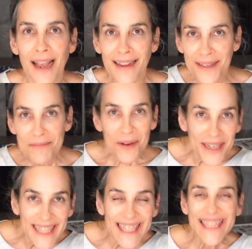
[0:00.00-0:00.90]
Good
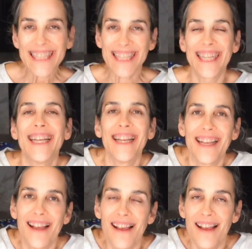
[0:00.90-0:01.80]
morning.
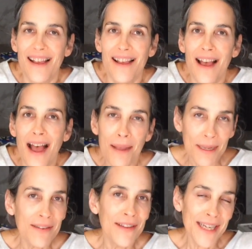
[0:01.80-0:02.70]
I
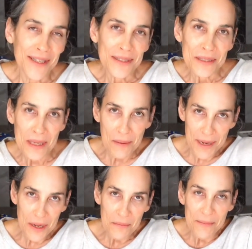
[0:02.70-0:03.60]
make videos
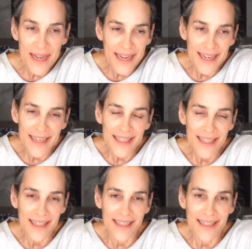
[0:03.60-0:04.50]
about
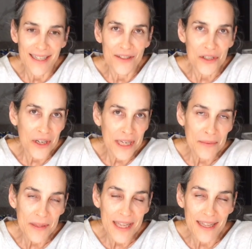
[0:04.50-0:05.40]
my journey
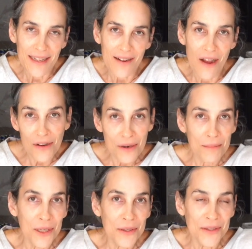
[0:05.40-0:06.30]
with healing
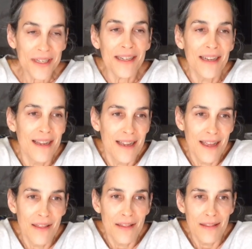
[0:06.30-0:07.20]
autoimmune.
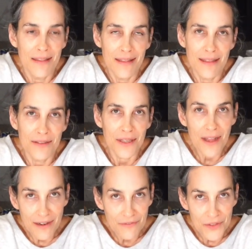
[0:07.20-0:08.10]
There's a
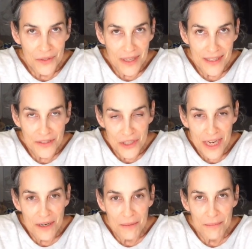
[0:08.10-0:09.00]
lot of food on this
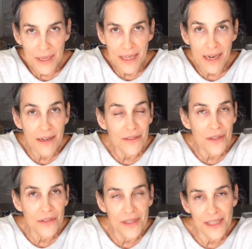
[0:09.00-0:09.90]
channel, but I
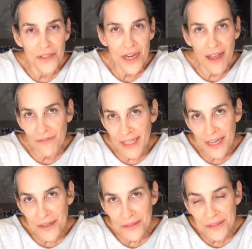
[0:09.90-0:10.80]
also do these chat
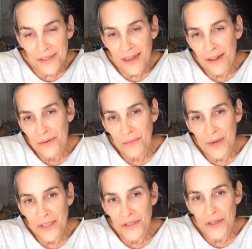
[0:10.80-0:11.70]
videos,
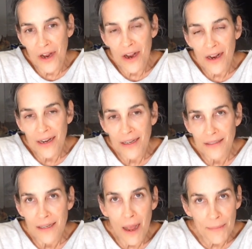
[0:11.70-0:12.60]
which are
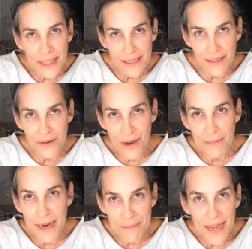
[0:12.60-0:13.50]
topics that are on
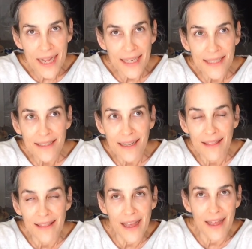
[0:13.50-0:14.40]
my
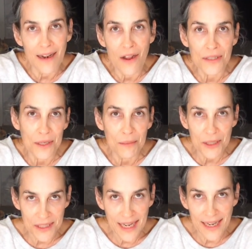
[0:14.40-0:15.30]
mind that also
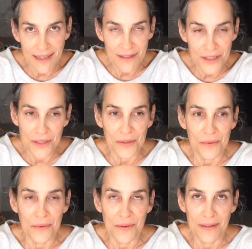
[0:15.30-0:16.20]
pertain
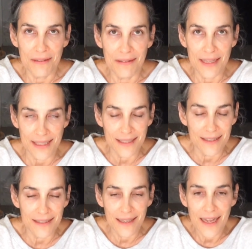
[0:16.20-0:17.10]
to
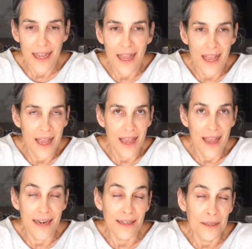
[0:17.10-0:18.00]
this.
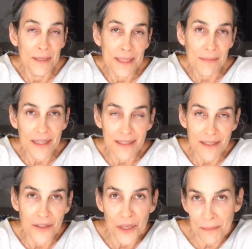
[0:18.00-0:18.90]
And it could be something that's
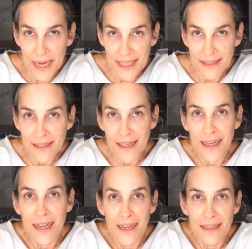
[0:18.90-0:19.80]
on your mind.
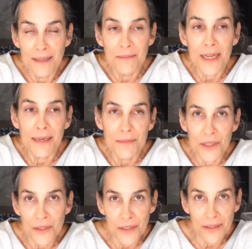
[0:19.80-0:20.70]
Sometimes
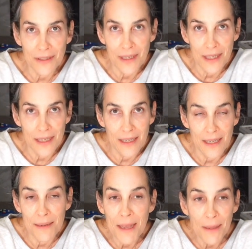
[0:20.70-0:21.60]
you'll
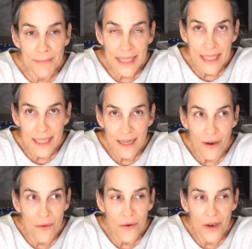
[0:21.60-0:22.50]
email
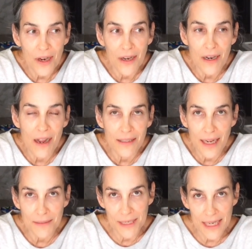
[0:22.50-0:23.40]
me or
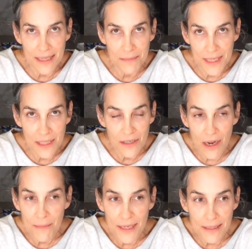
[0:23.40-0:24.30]
contact me and ask me to
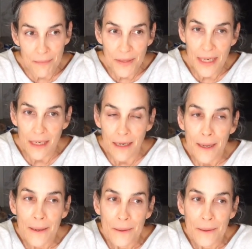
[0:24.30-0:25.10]
talk about something,